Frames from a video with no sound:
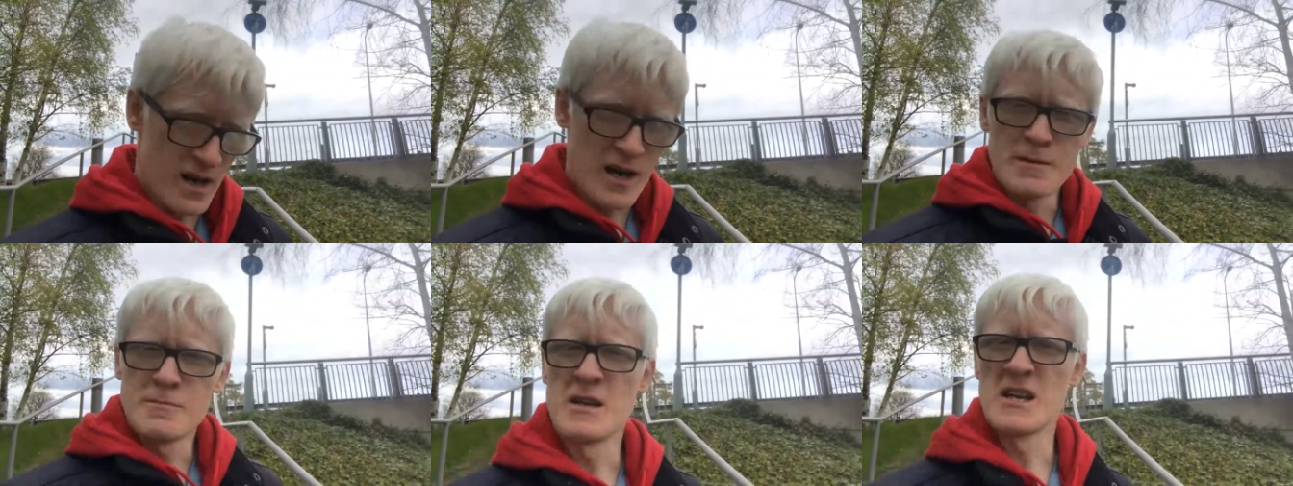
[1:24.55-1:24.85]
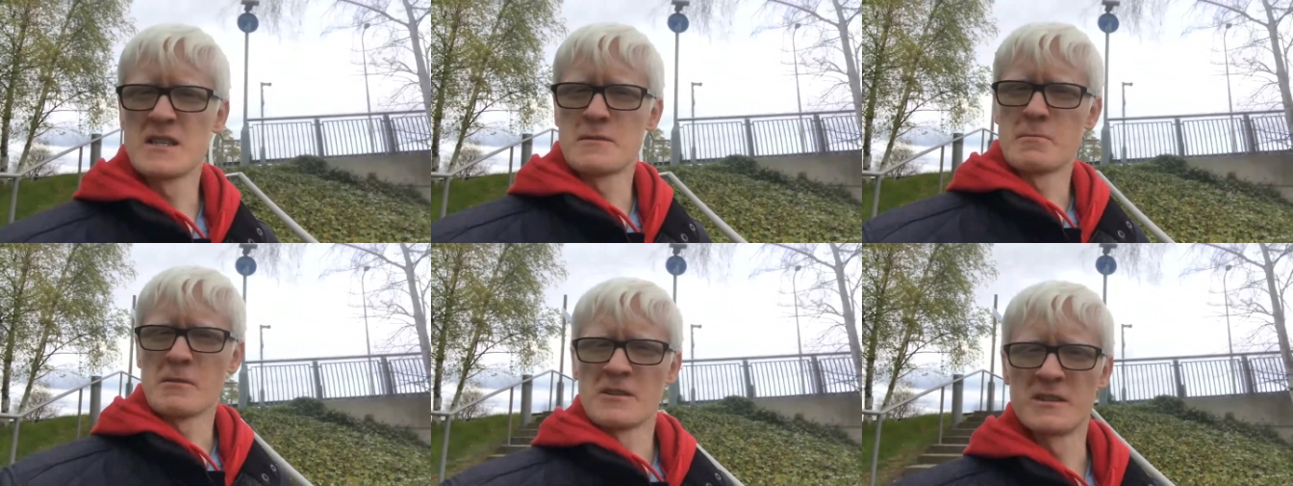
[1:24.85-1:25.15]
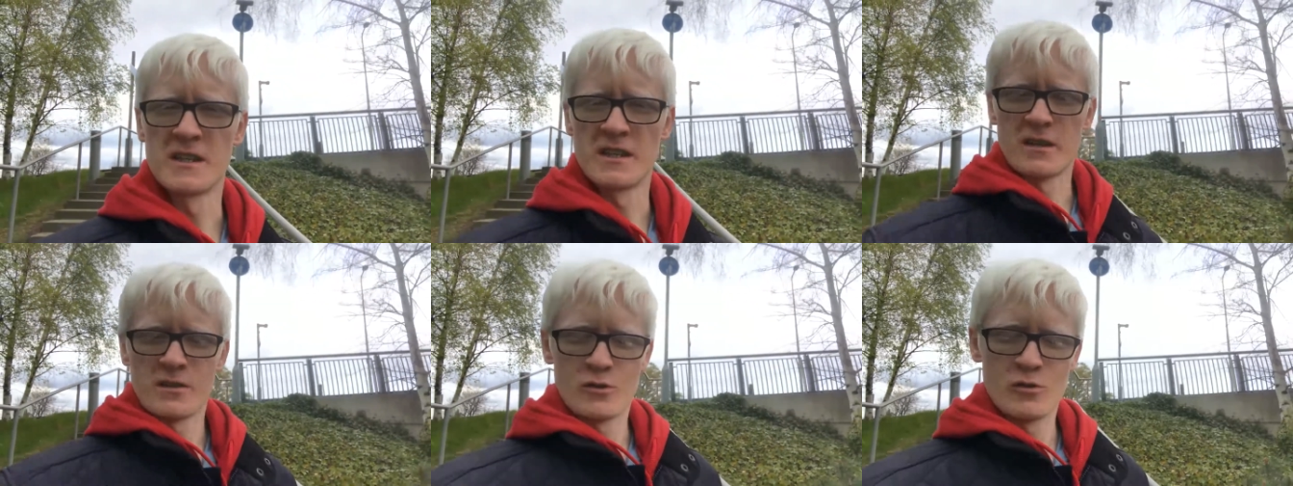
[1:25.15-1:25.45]
RBS
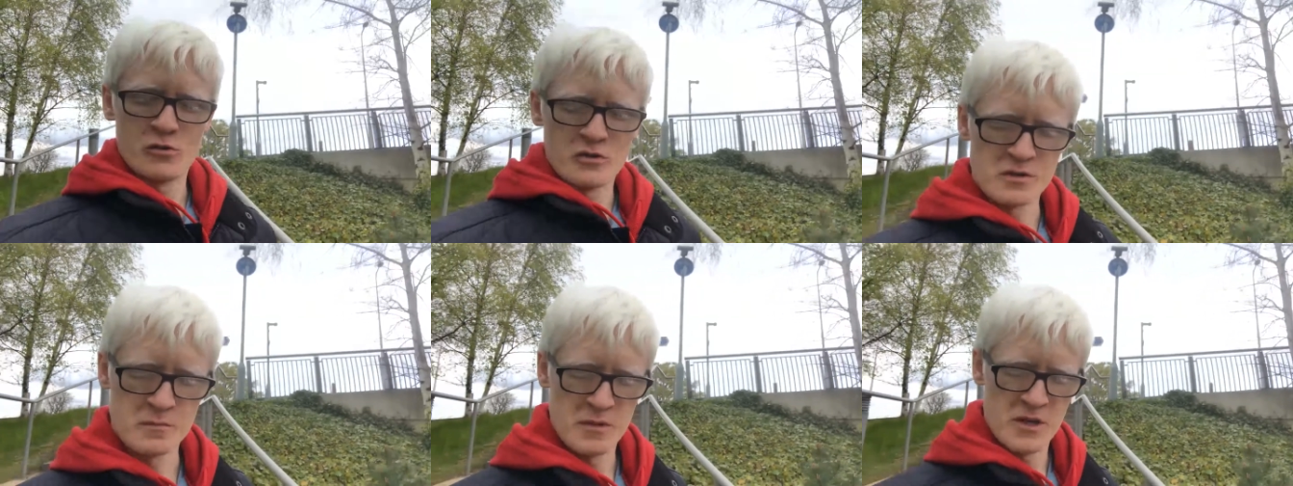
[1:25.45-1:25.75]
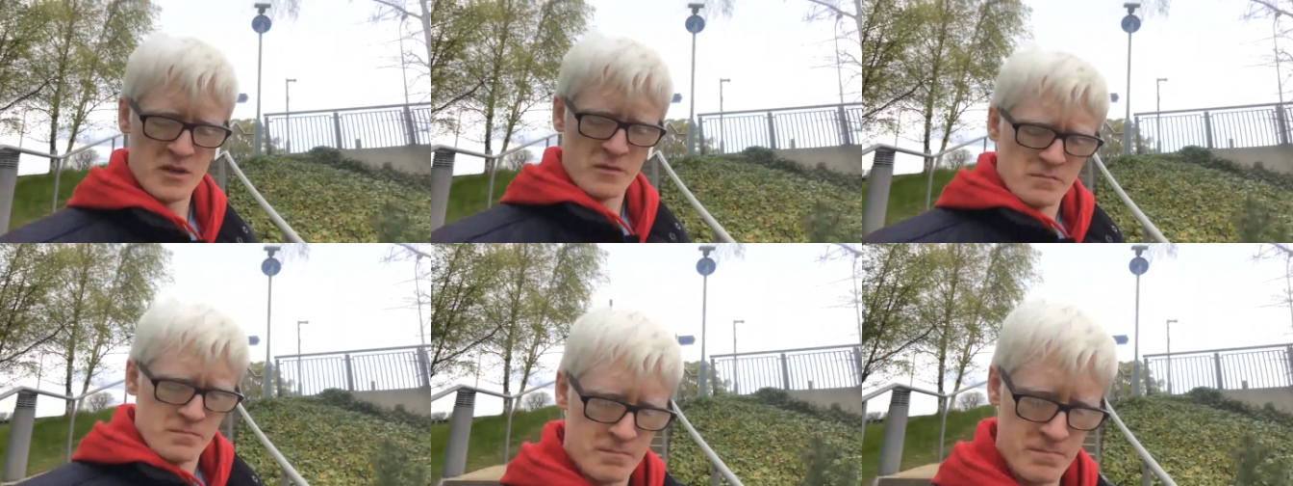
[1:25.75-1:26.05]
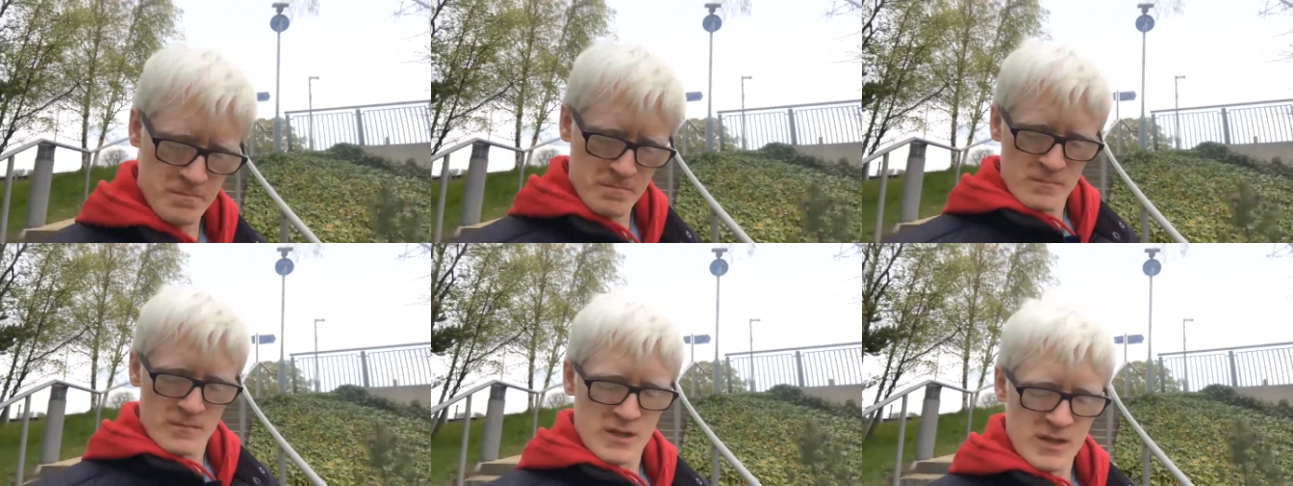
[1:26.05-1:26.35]
building in Gogarburn.
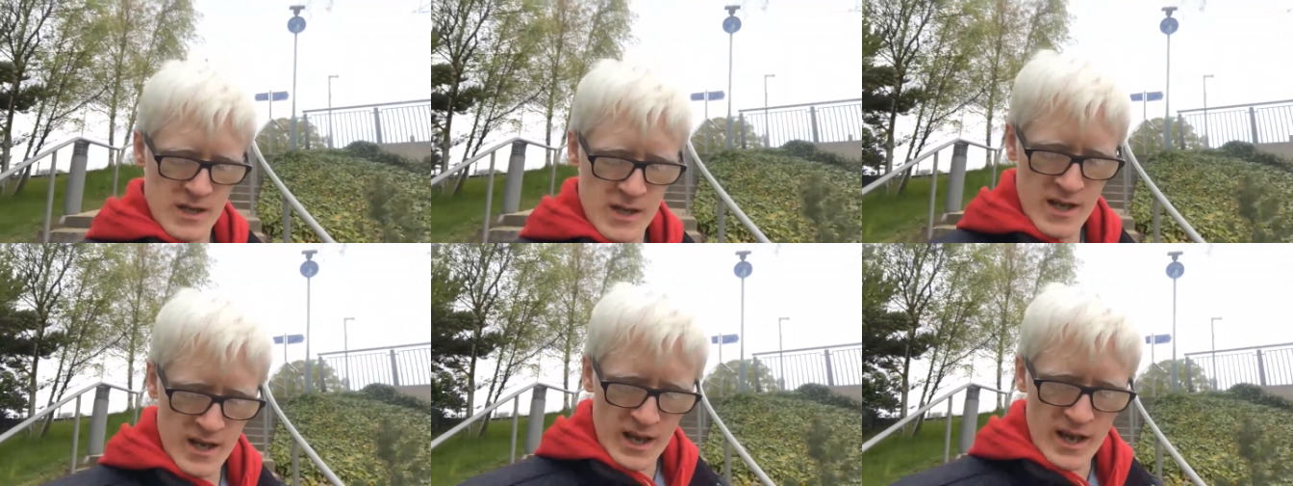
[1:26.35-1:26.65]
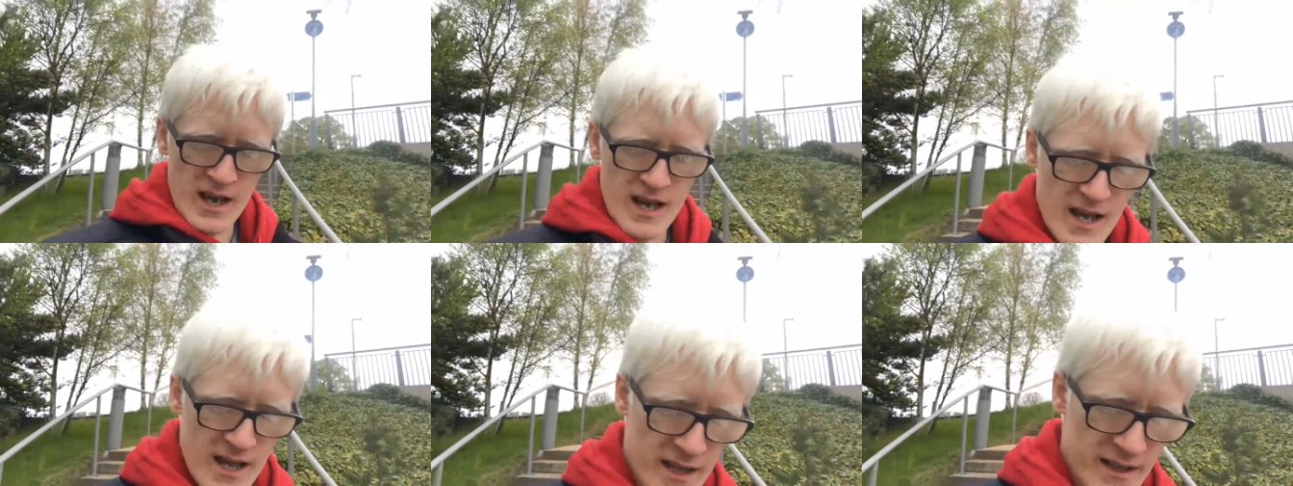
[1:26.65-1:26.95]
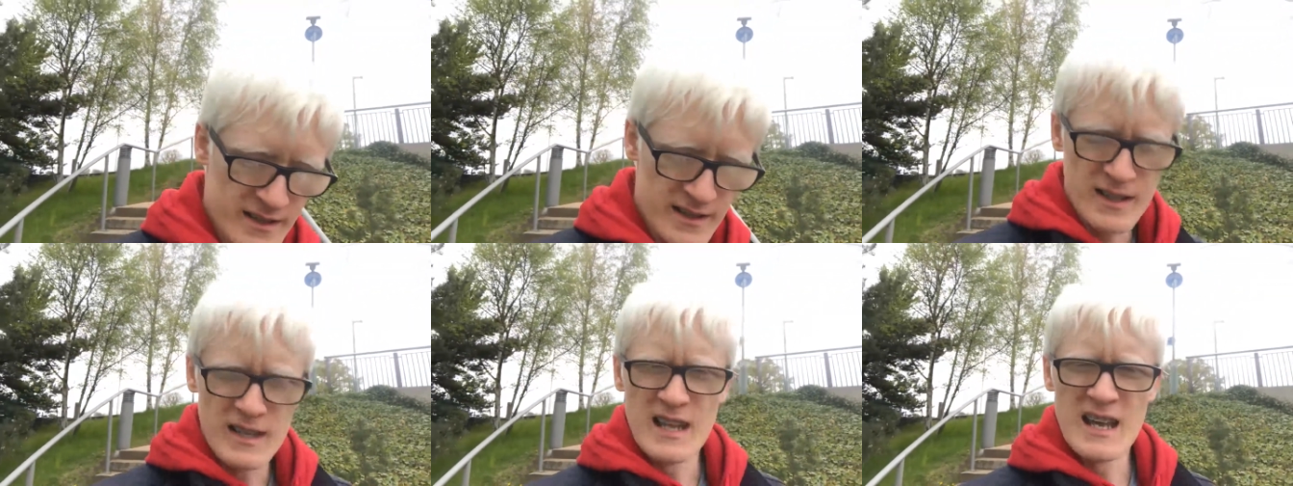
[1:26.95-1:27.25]

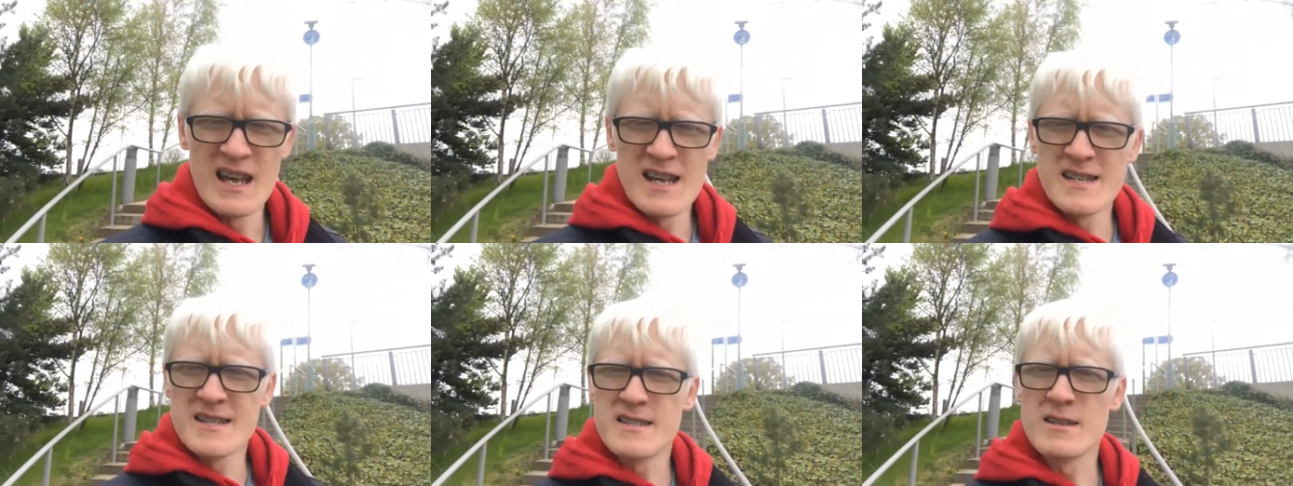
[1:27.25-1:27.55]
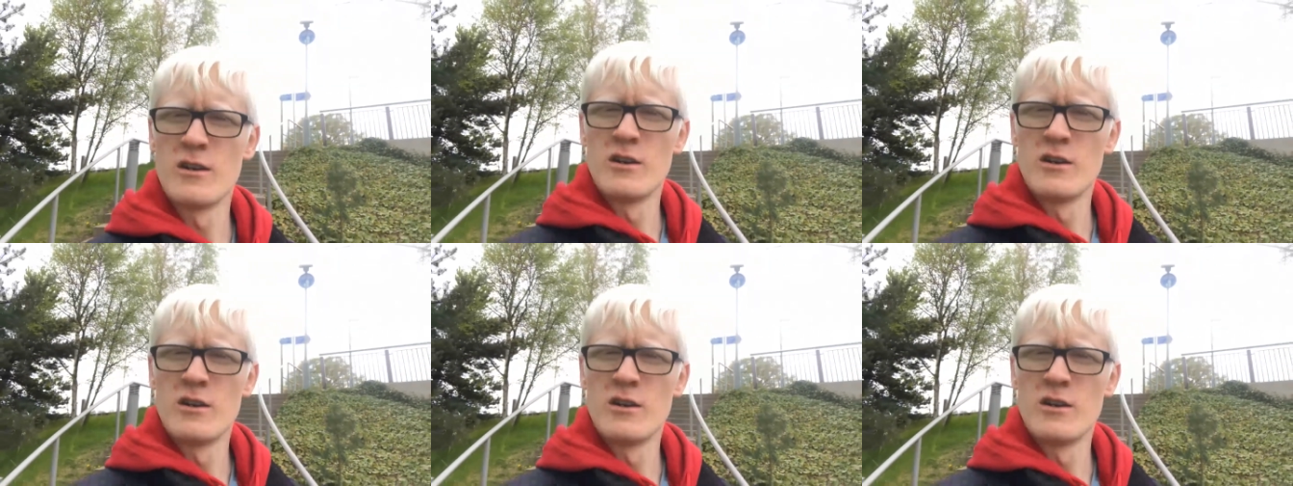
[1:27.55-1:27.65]
Last